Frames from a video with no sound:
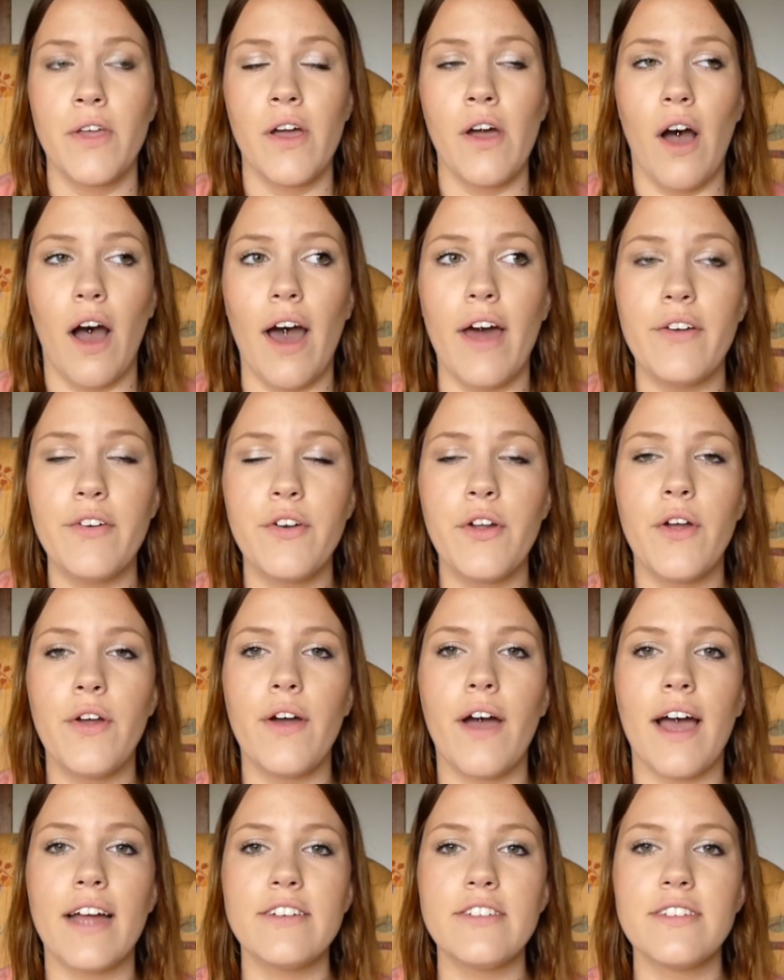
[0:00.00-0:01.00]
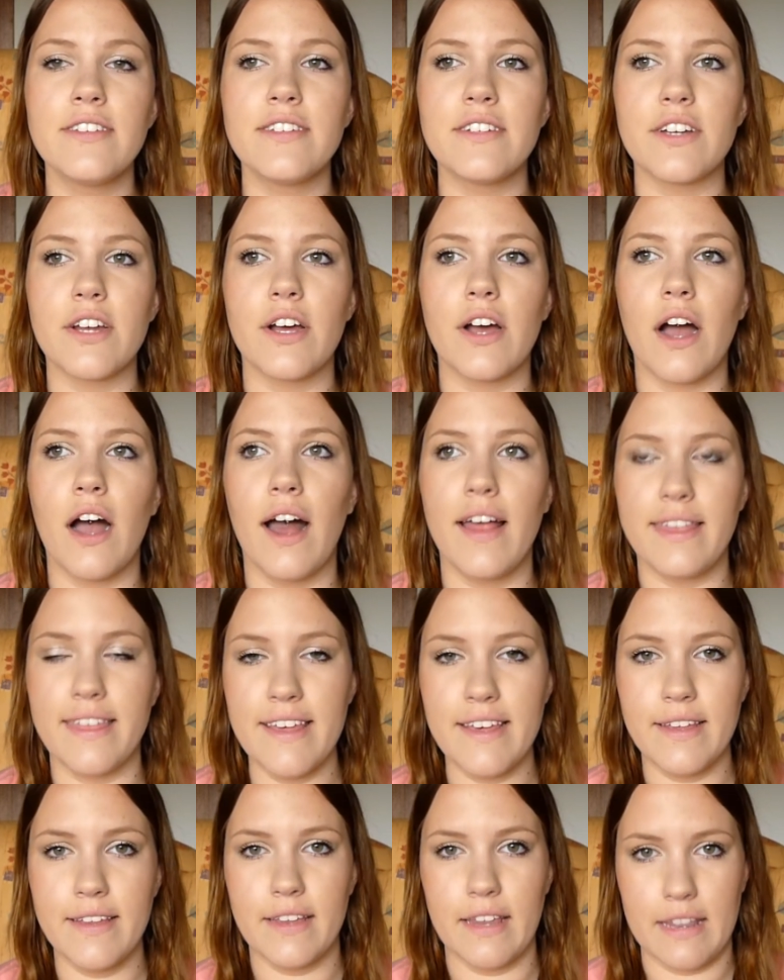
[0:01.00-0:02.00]
I don't know, I
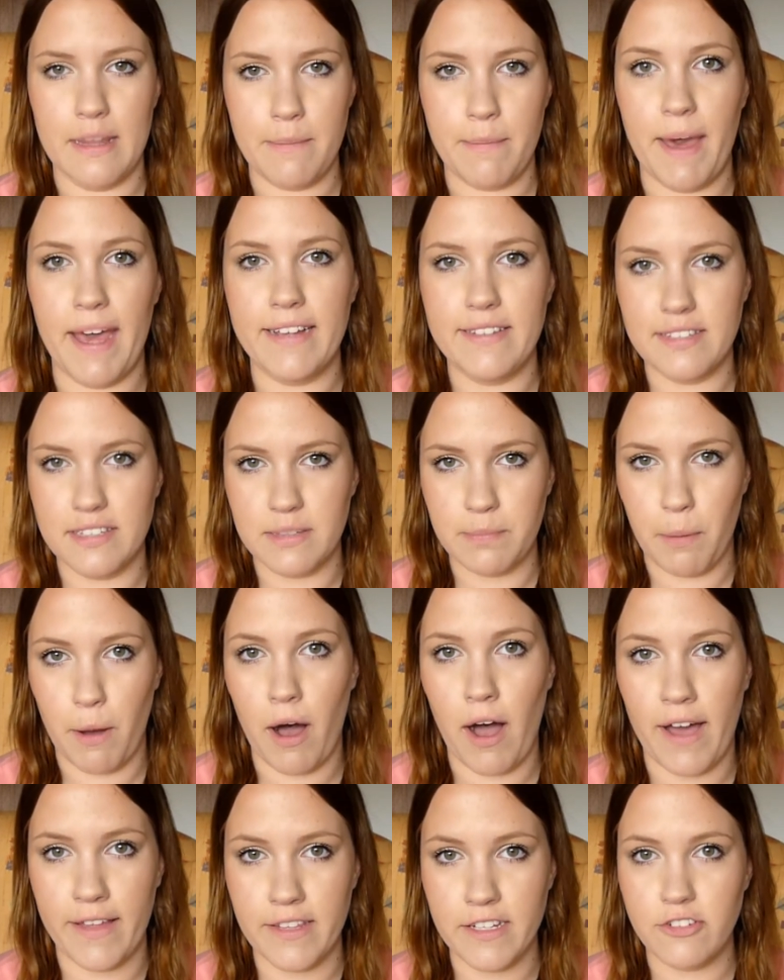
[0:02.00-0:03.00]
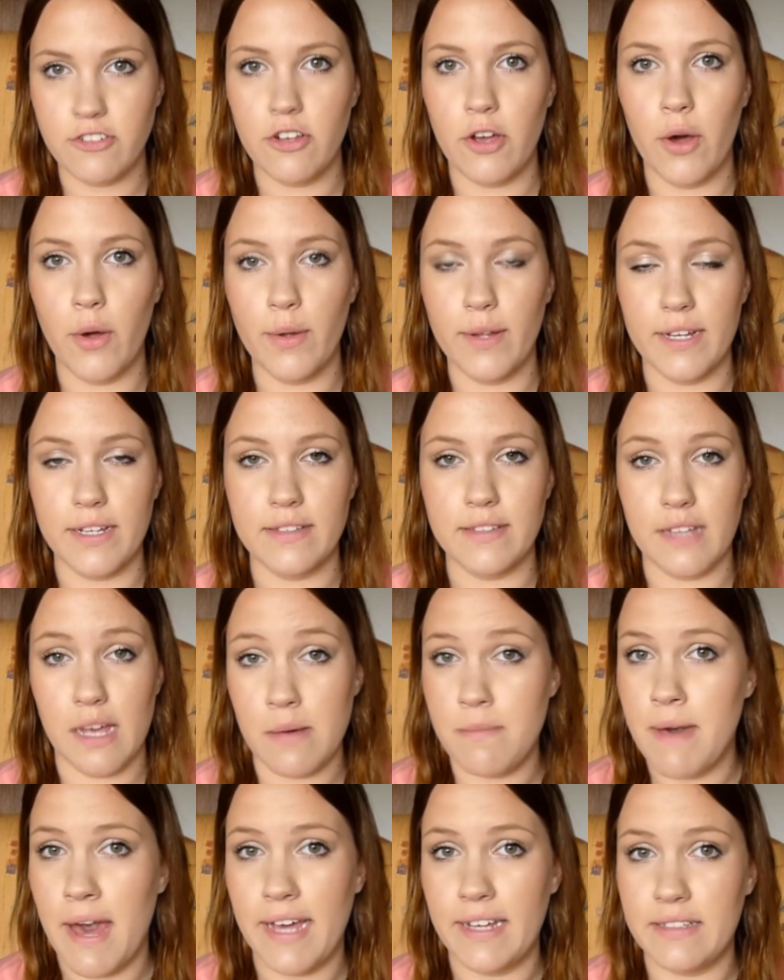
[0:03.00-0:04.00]
think the basis behind the show is
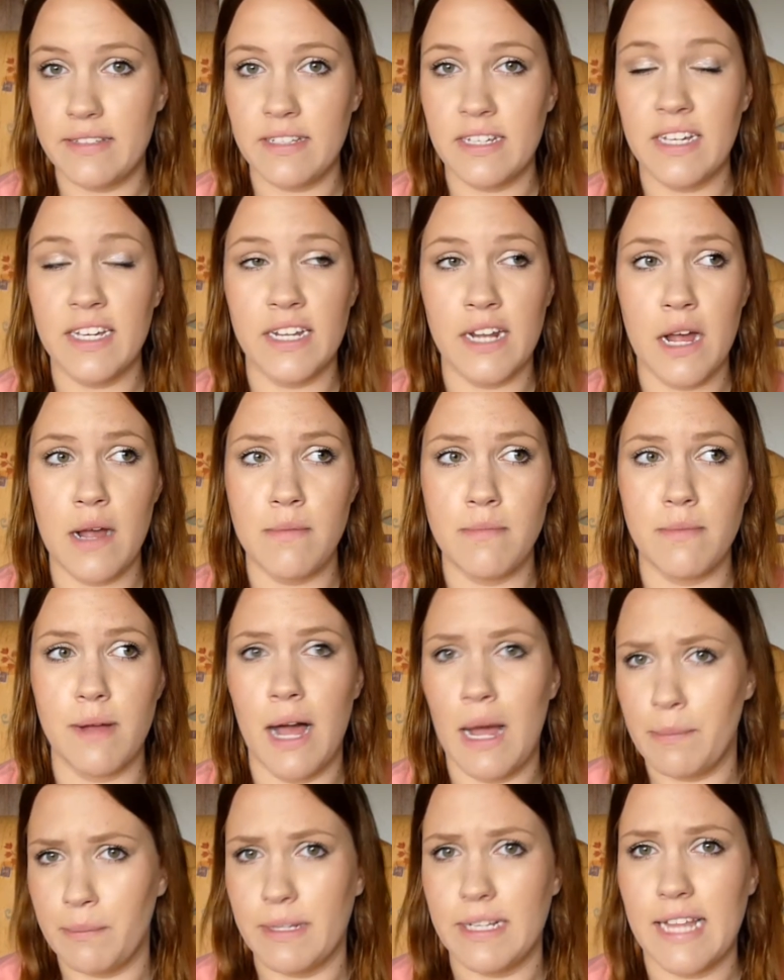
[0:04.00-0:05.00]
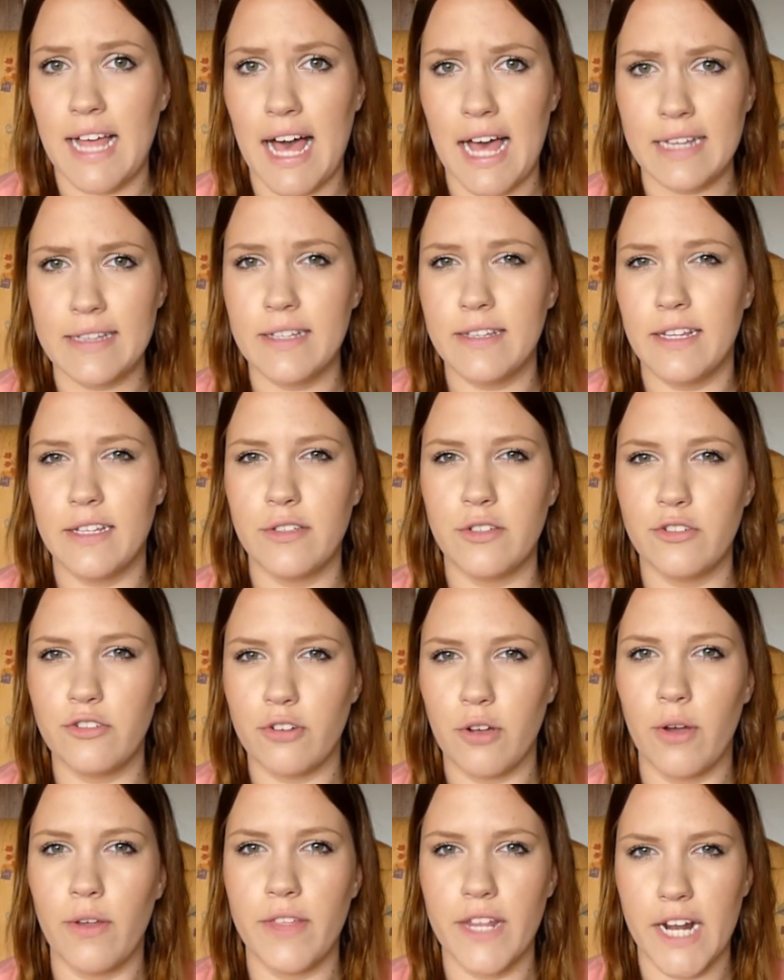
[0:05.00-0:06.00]
amazing, and I'm glad that there's a
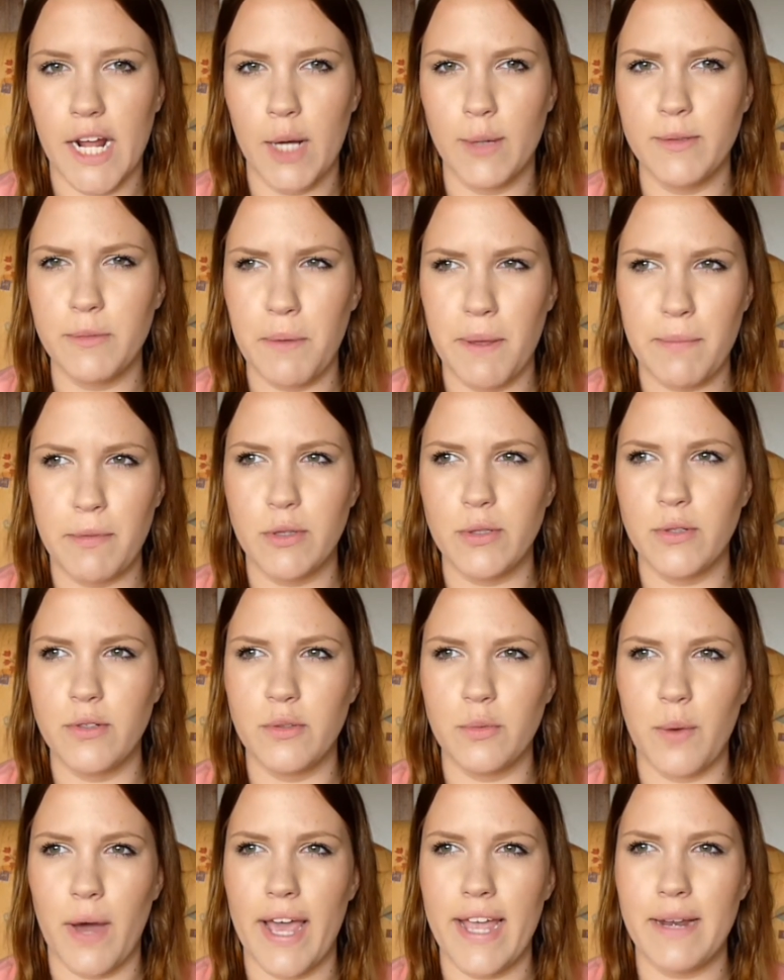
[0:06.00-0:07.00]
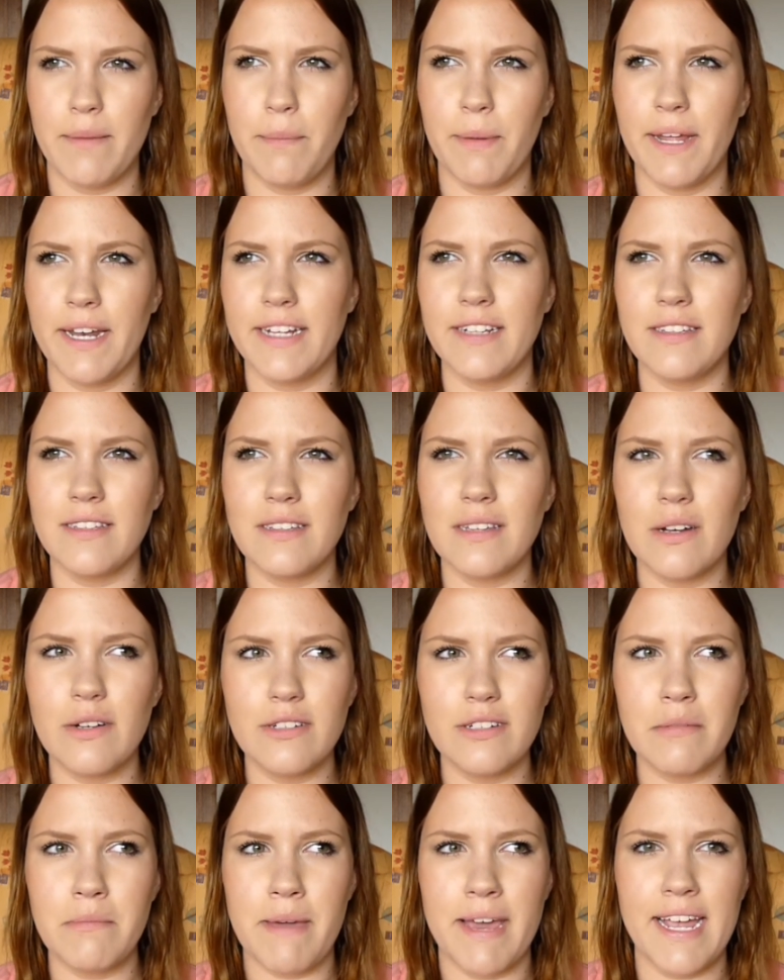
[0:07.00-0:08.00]
show that helps people lose weight, but it's so
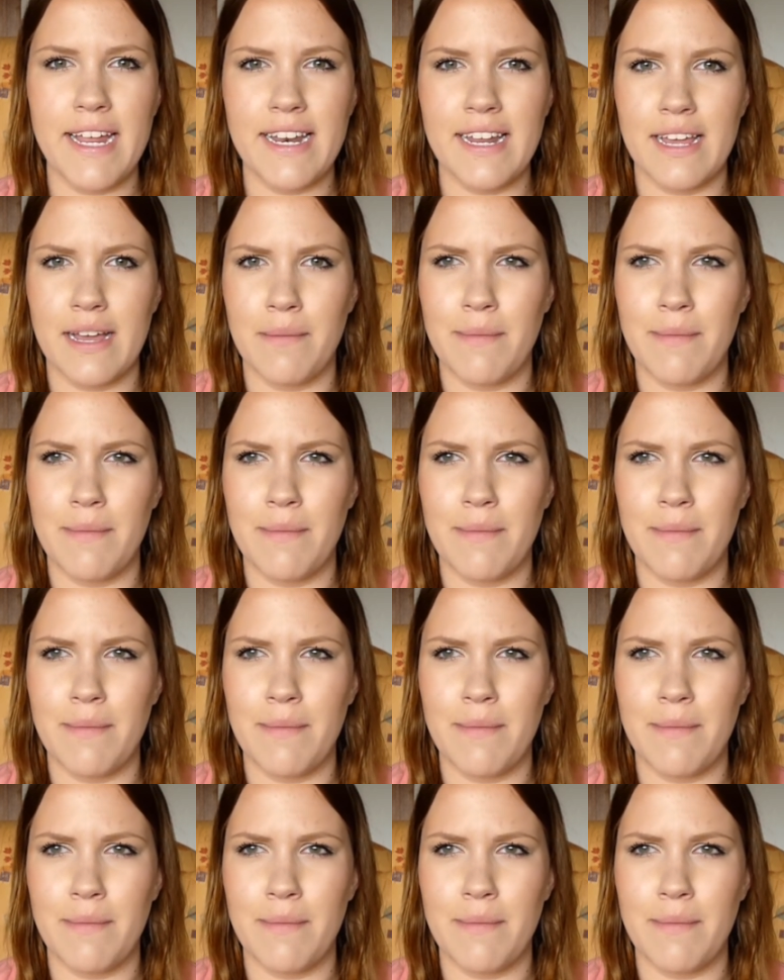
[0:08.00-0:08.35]
demeaning.